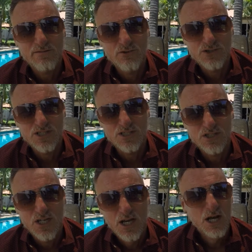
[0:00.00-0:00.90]

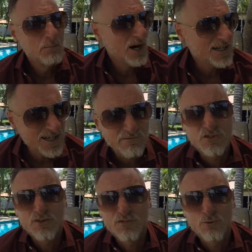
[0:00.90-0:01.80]
footage. But I'd love
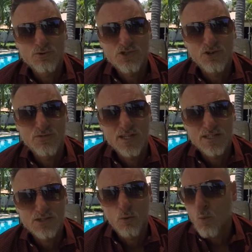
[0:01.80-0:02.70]
your thoughts on
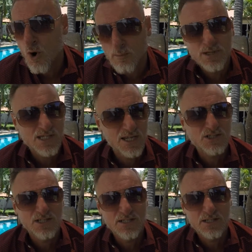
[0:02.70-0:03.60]
this, on what
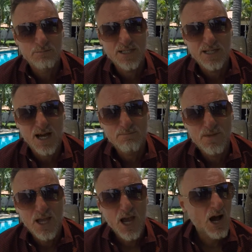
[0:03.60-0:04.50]
potentially could be
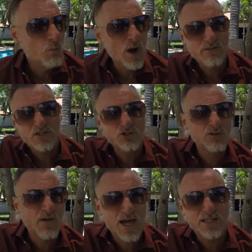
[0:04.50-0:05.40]
done, and whether
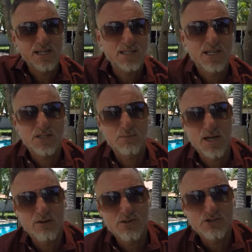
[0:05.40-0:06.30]
you've had any
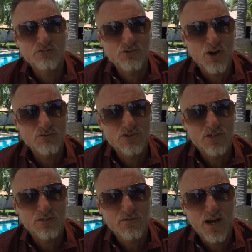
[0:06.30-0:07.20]
experience of drones
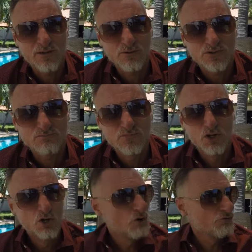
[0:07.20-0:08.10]
that have failed.
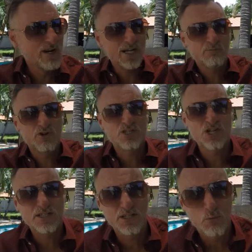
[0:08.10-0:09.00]
Really
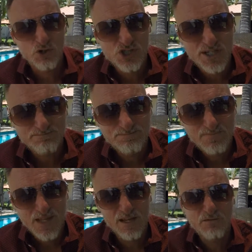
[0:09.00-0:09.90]
appreciate you watching.
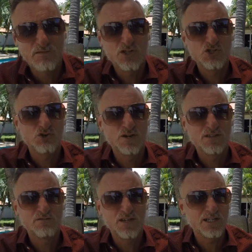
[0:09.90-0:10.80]
If you've enjoyed
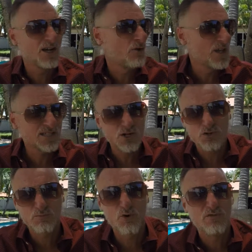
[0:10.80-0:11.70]
the video, there's
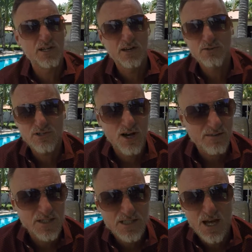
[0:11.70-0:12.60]
lots more videos
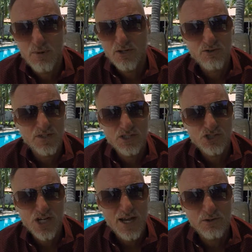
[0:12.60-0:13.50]
like this coming on this
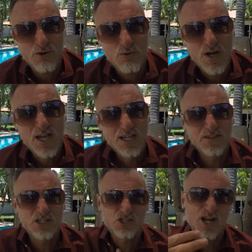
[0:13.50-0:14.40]
channel.
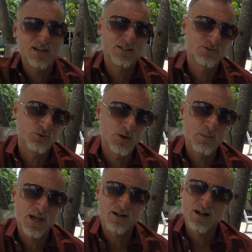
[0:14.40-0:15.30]
This channel is all
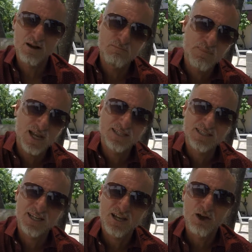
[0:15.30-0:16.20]
about
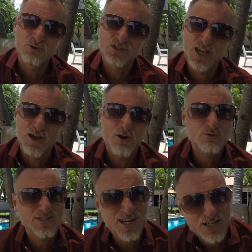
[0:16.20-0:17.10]
amazing
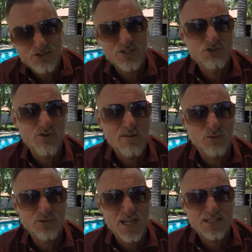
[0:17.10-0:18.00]
hotels, luxury
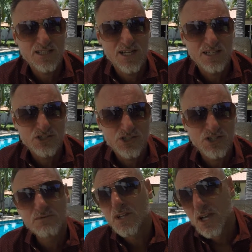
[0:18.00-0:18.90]
travel
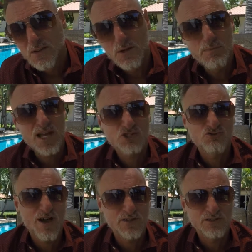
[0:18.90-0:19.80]
destination, the best
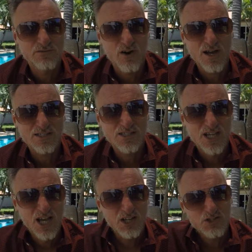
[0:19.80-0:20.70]
travel advice,
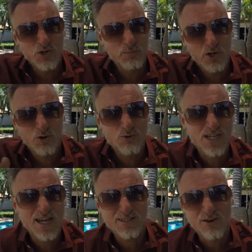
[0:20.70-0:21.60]
and super cool
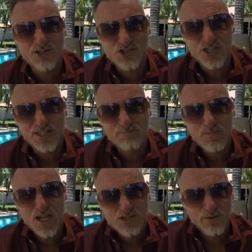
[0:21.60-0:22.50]
technology.
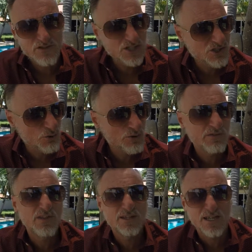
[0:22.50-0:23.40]
So if it's the sort of
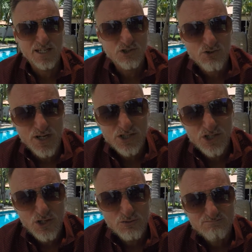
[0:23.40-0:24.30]
thing that interests
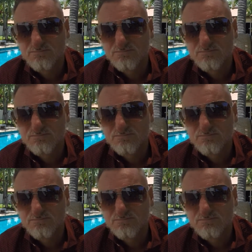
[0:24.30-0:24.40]
you,